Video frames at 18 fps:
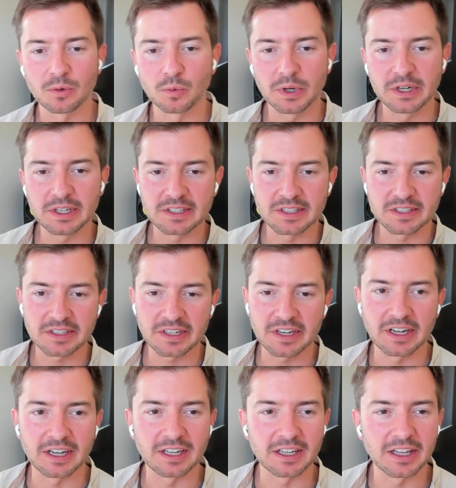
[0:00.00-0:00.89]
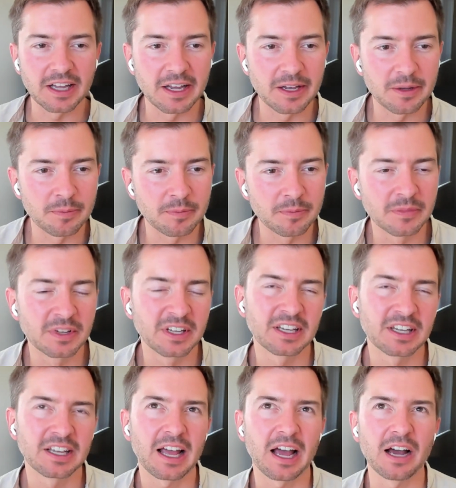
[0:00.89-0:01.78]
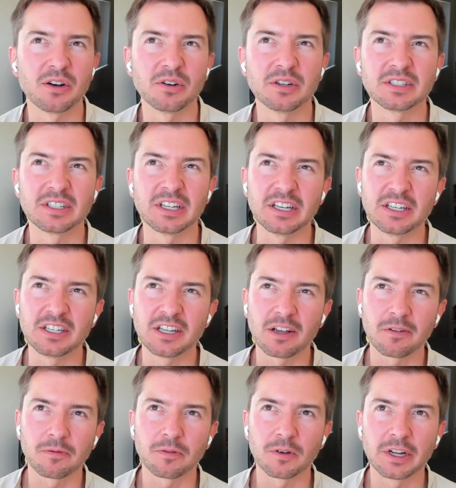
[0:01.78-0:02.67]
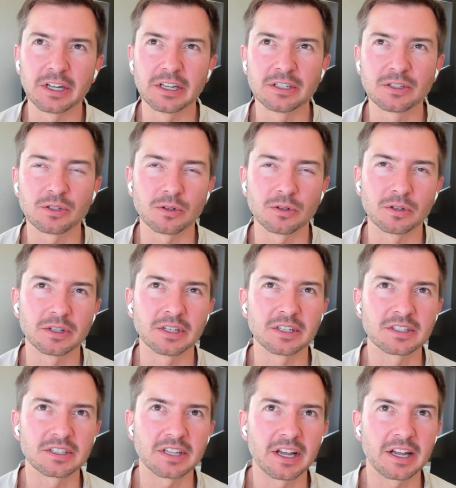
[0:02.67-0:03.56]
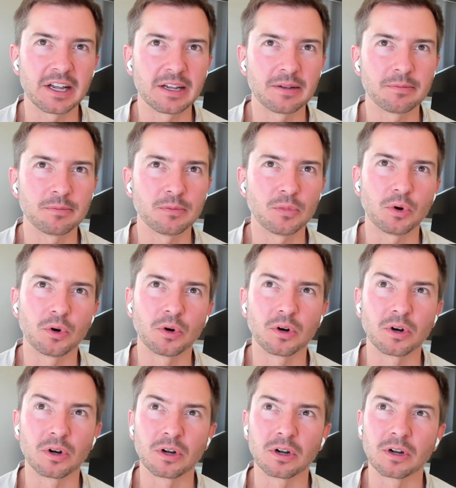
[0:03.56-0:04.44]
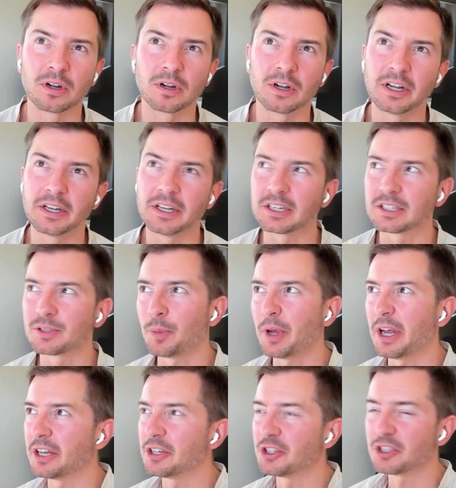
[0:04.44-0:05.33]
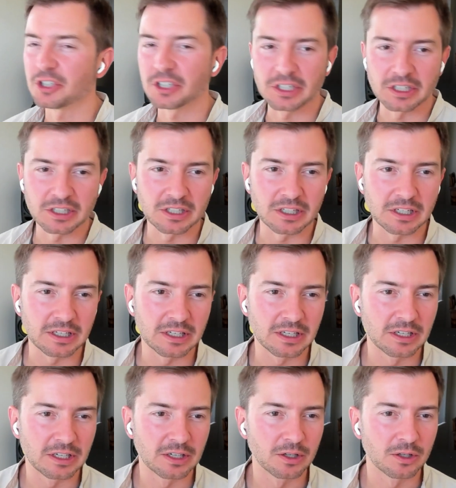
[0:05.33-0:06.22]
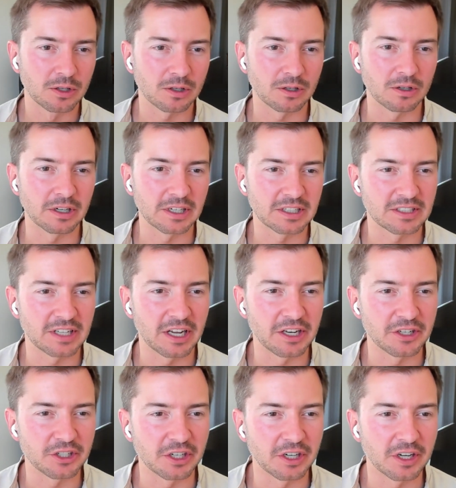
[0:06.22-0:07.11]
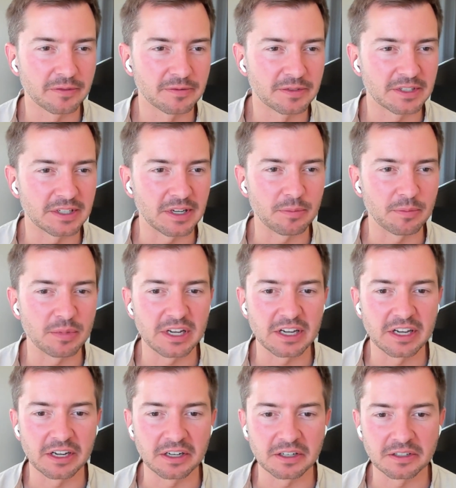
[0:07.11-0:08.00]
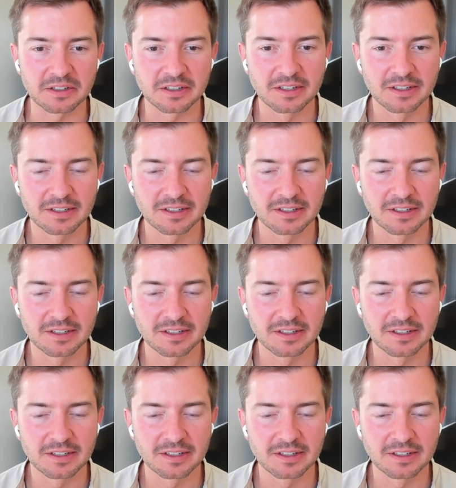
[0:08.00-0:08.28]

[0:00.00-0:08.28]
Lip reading: What is CLM? How is it different or the same or an expansion or extension of CPQ?